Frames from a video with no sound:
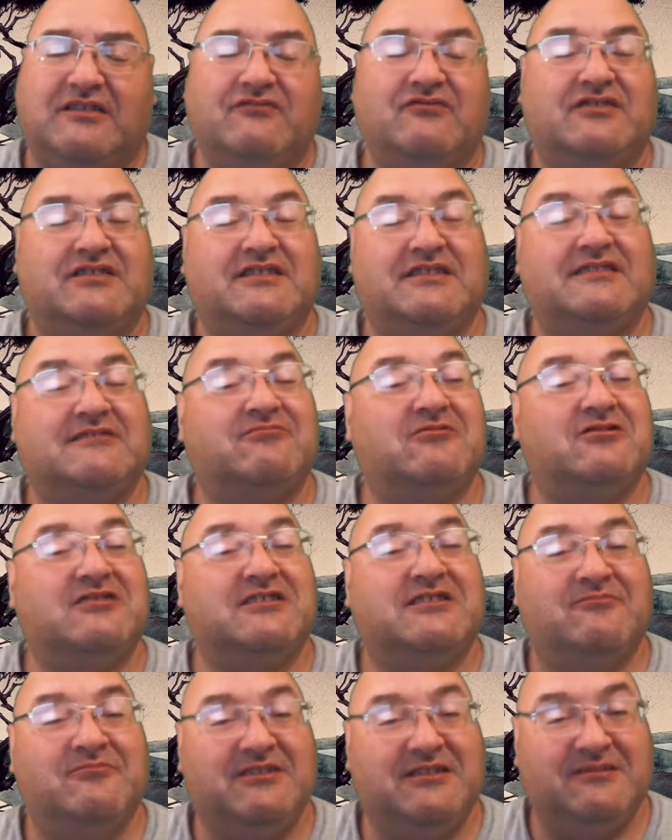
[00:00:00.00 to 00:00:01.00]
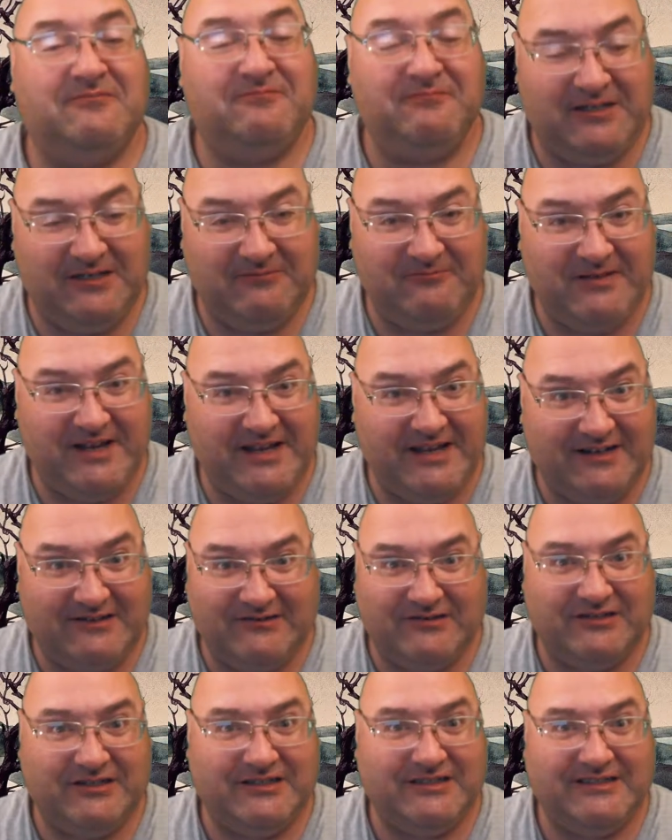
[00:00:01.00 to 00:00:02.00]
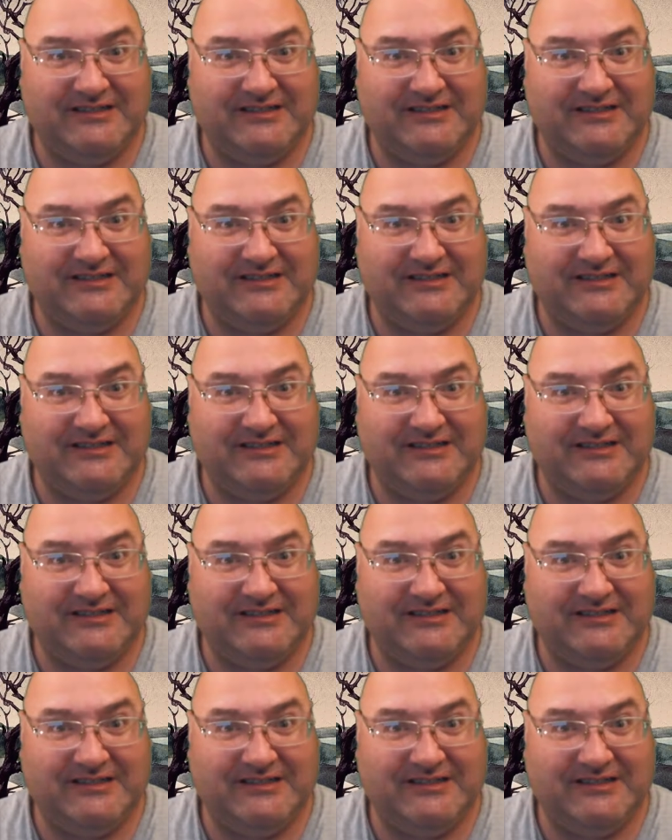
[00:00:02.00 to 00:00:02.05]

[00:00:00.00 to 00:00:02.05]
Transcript: which is supposed to be the beat man,